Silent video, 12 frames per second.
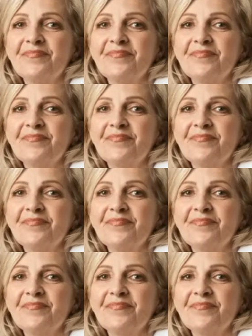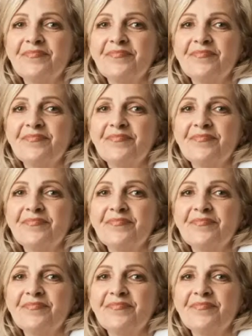
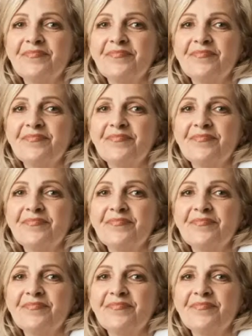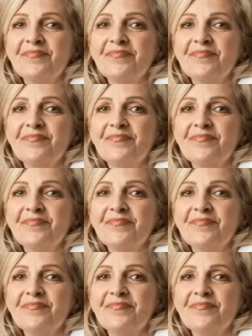(not speaking)